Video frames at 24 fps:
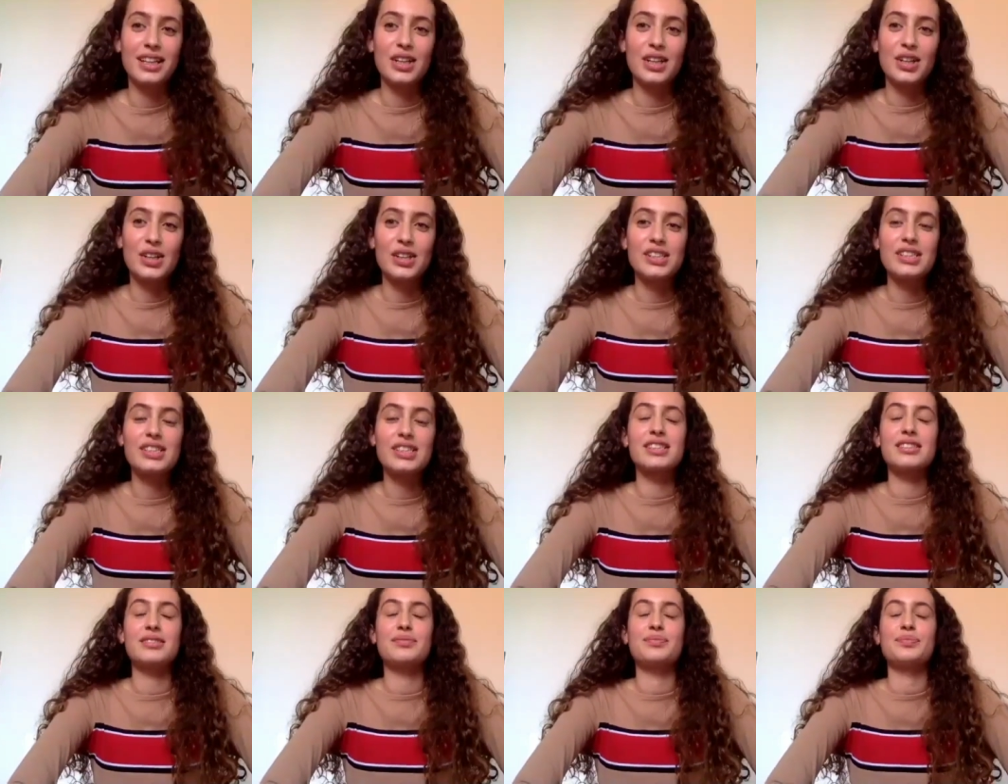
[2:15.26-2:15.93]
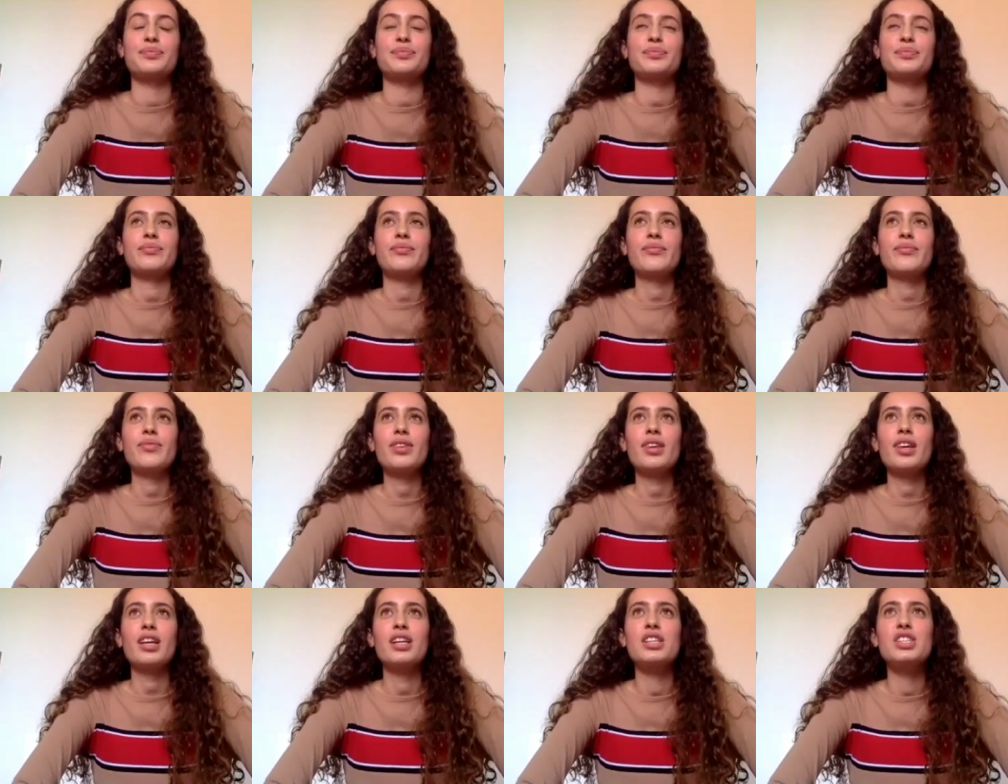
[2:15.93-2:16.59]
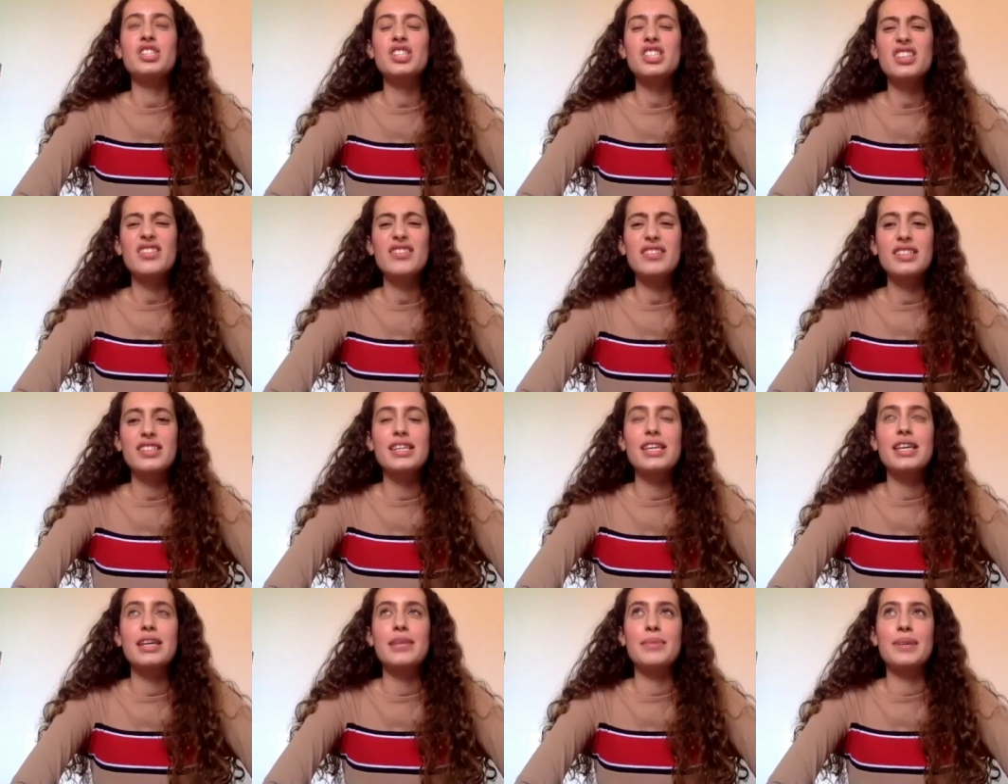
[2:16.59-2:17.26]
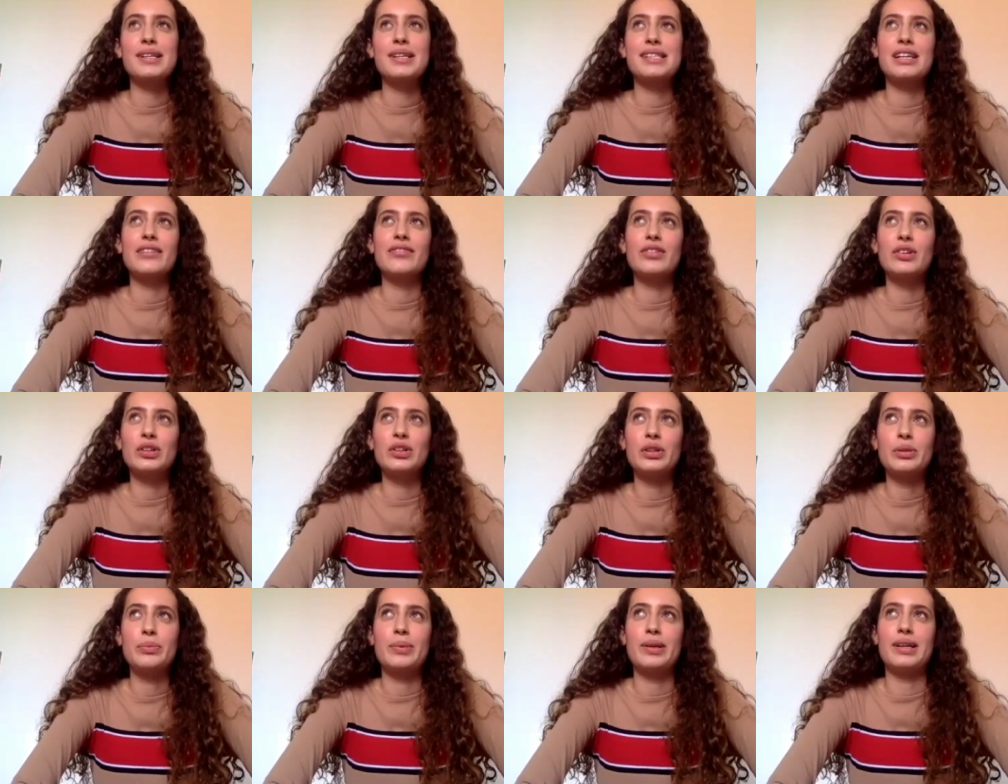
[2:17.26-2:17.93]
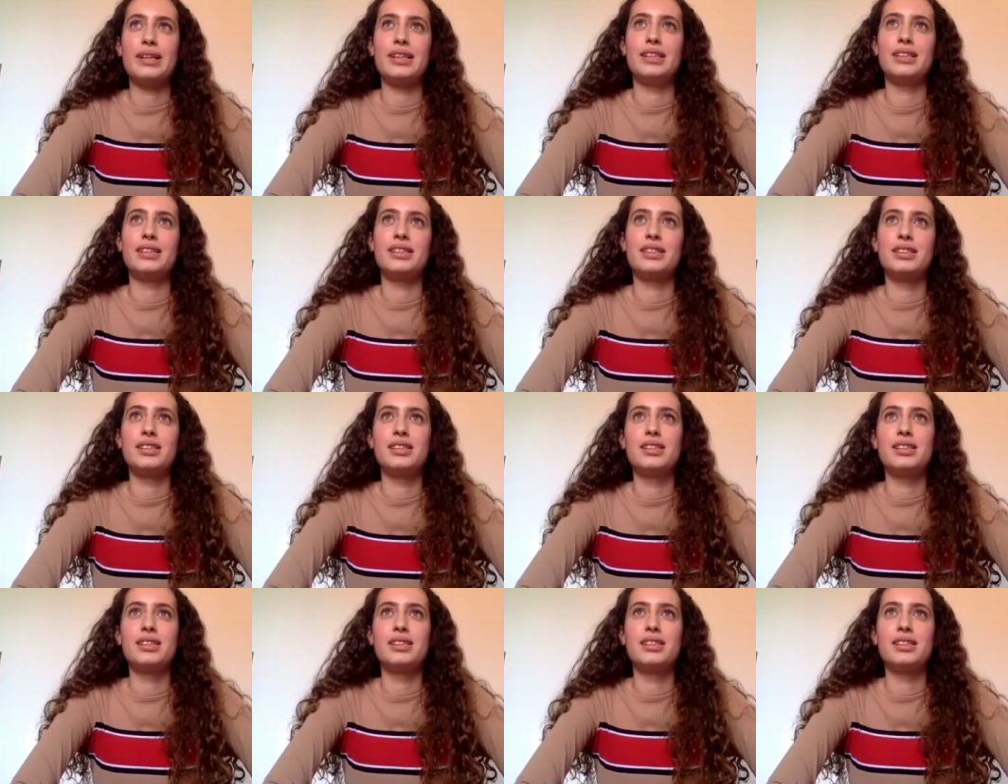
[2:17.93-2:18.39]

lots just something to keep myself occupied